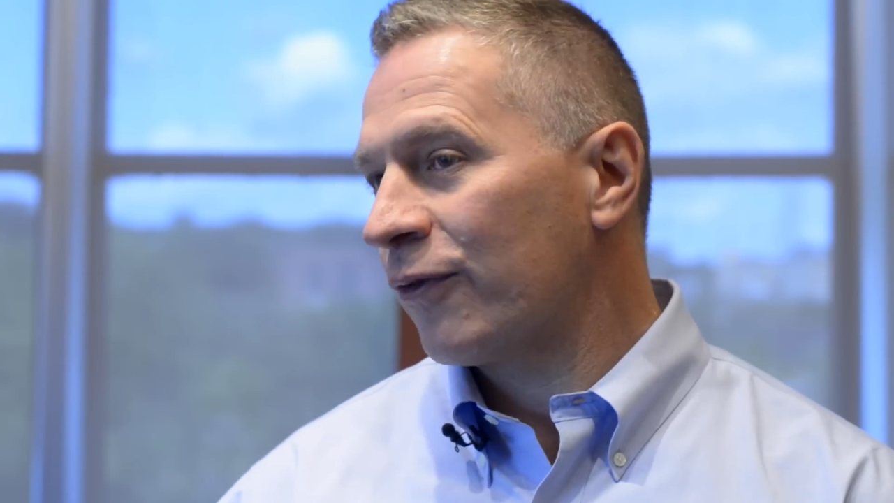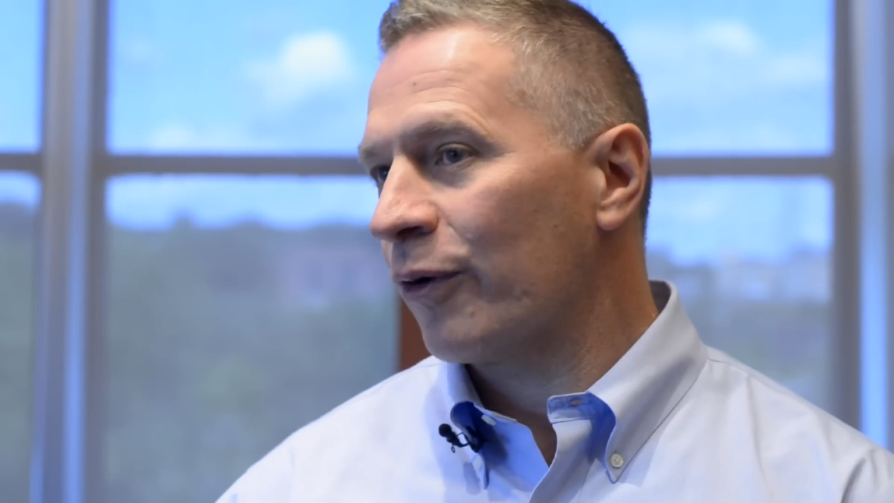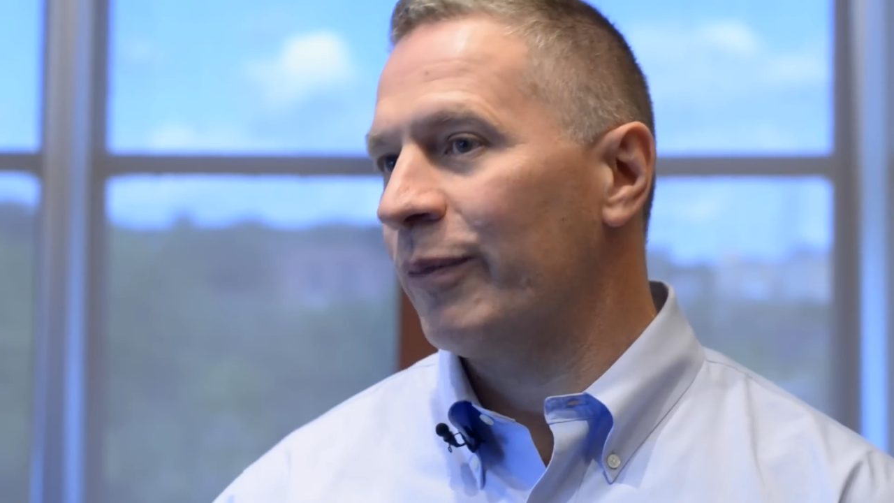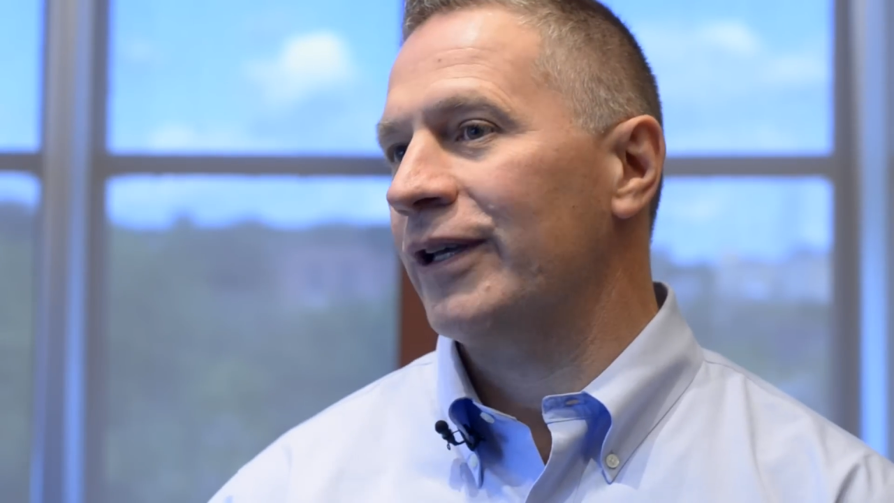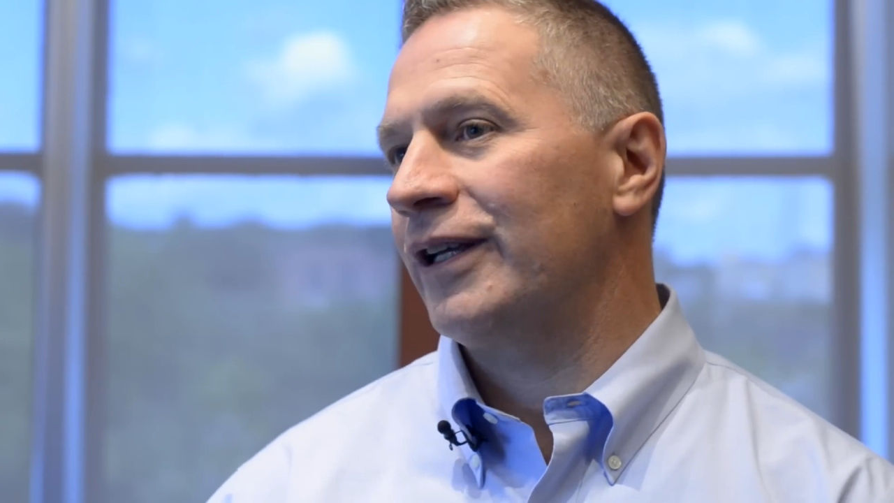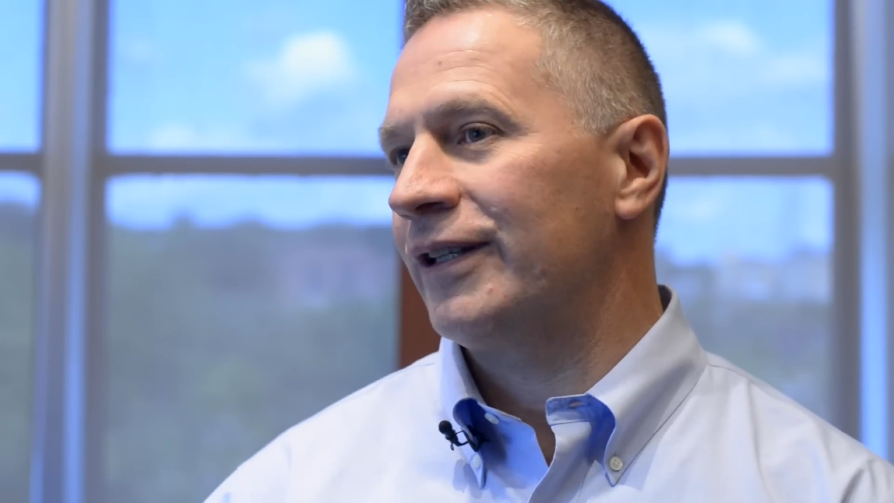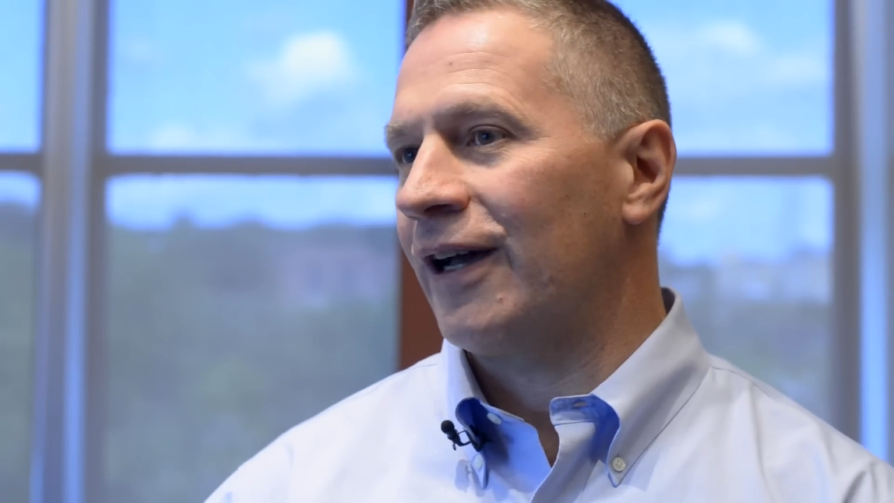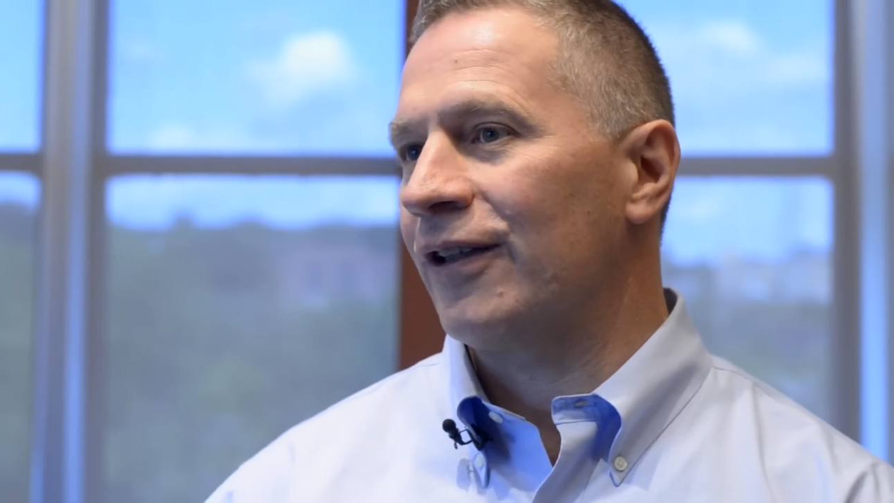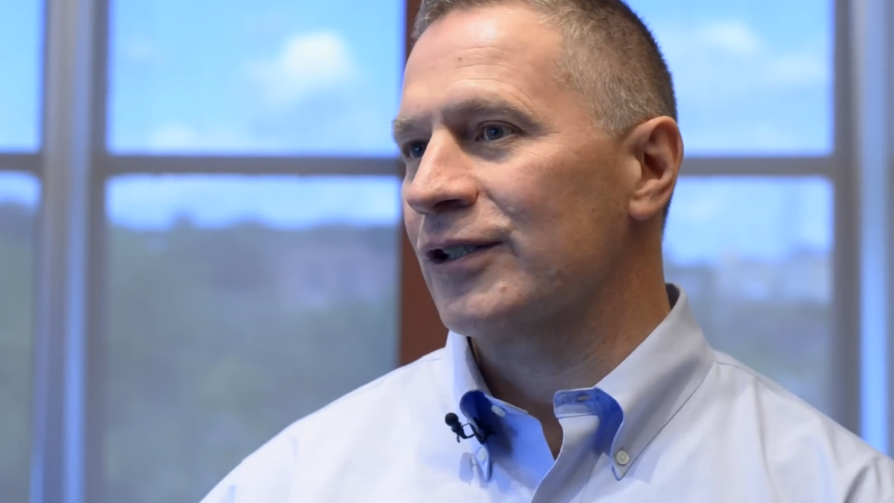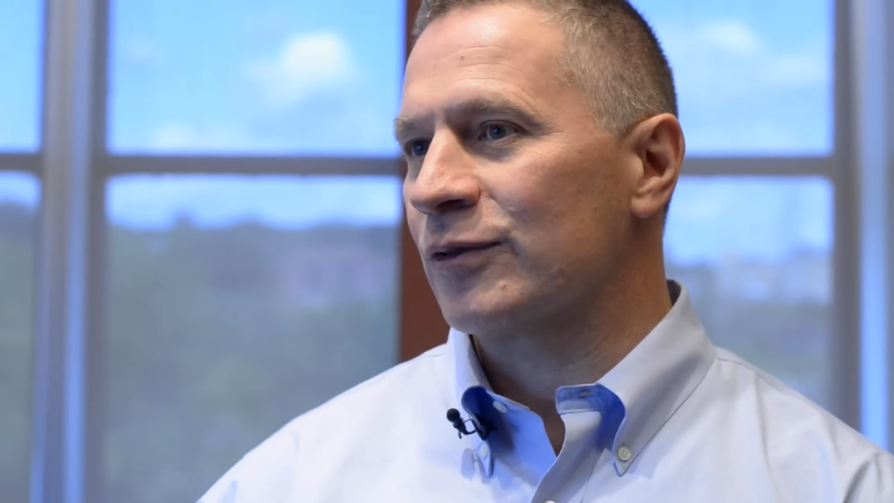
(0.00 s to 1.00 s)
$4 billion
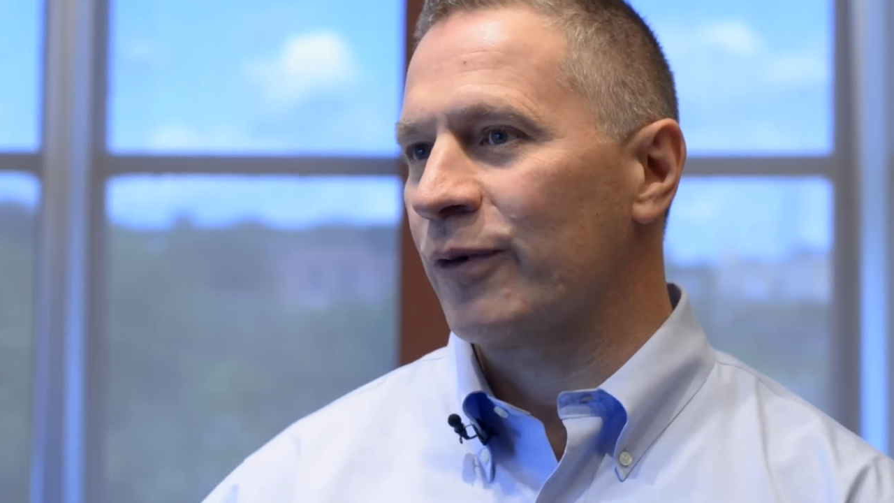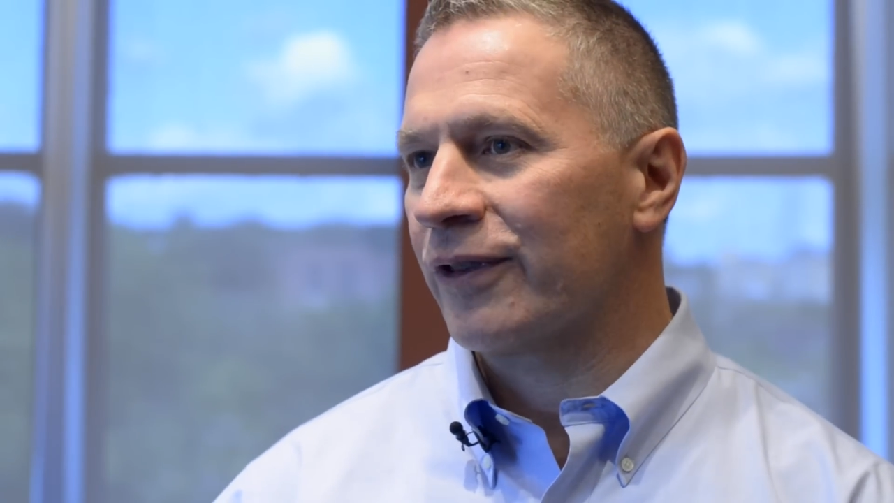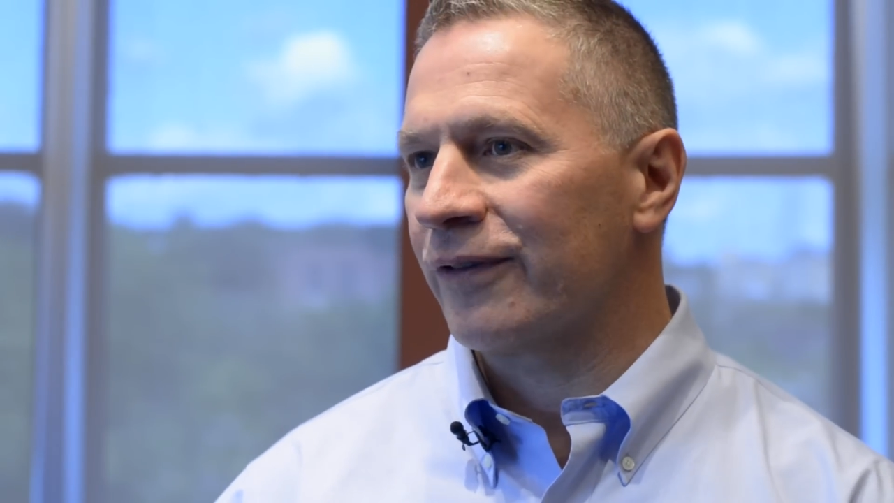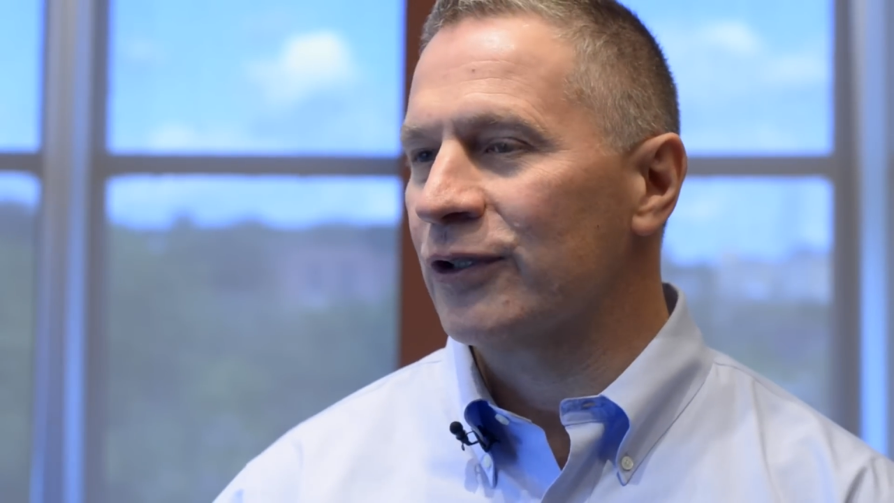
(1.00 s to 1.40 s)
worth of